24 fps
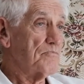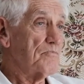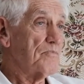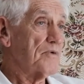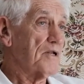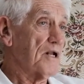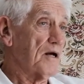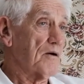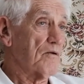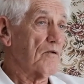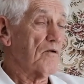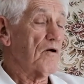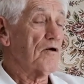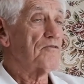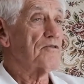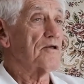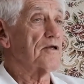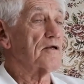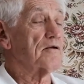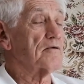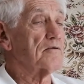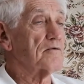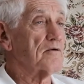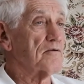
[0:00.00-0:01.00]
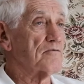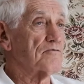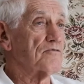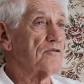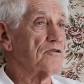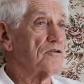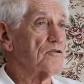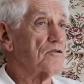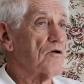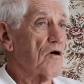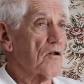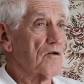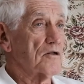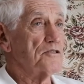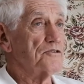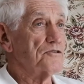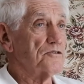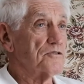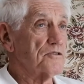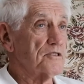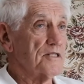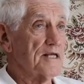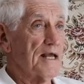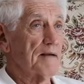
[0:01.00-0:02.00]
you know, I think of the
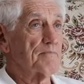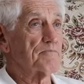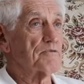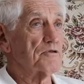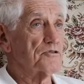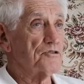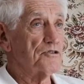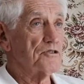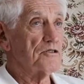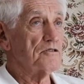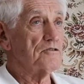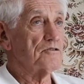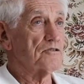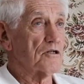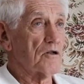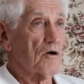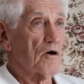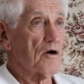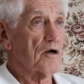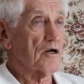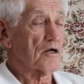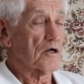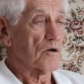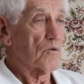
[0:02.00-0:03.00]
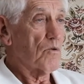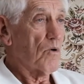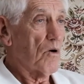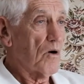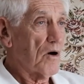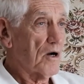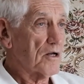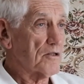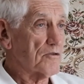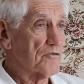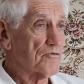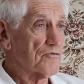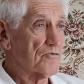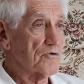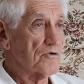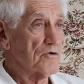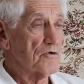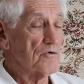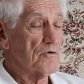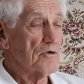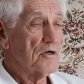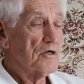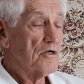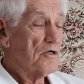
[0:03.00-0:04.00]
knowledge and the aptitudes that I acquired
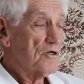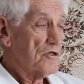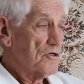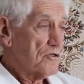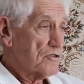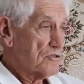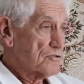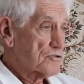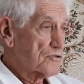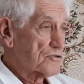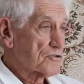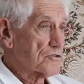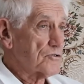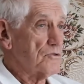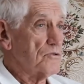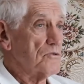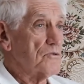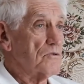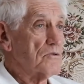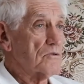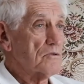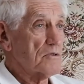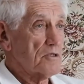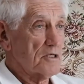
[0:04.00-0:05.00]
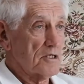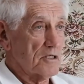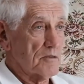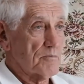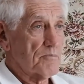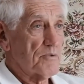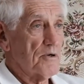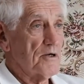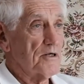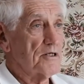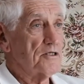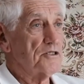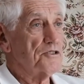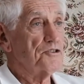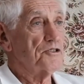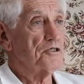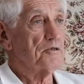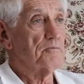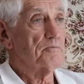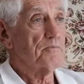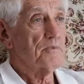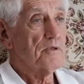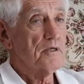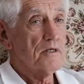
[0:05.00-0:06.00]
through school and
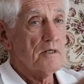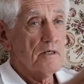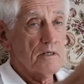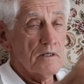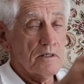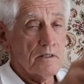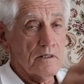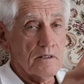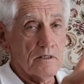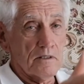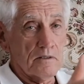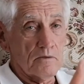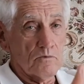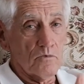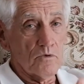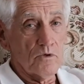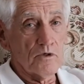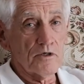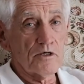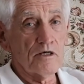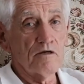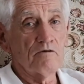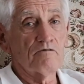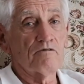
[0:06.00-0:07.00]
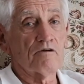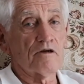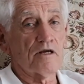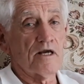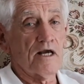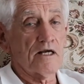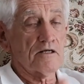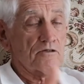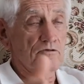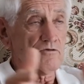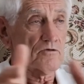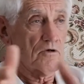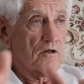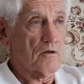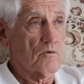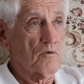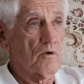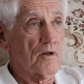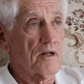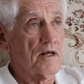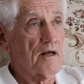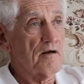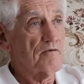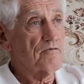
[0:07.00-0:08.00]
apprenticeship and working for Castrol and
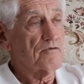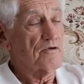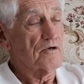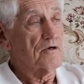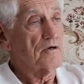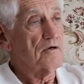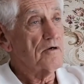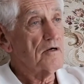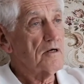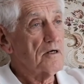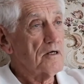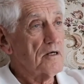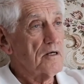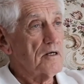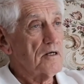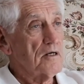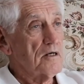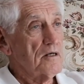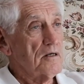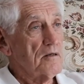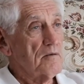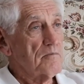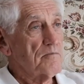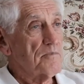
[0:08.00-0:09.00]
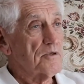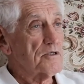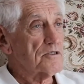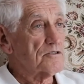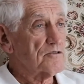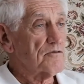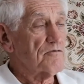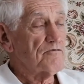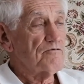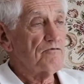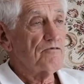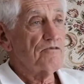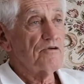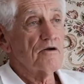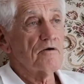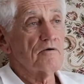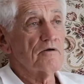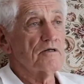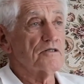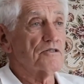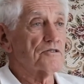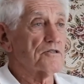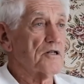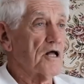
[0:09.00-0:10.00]
what have you. But it's a
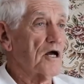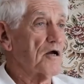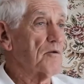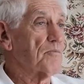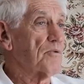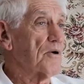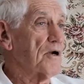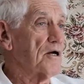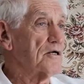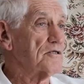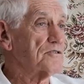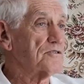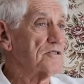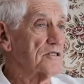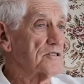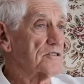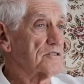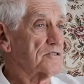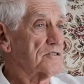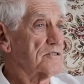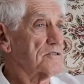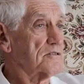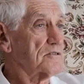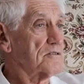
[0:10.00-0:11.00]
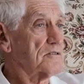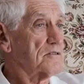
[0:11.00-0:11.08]
very slow process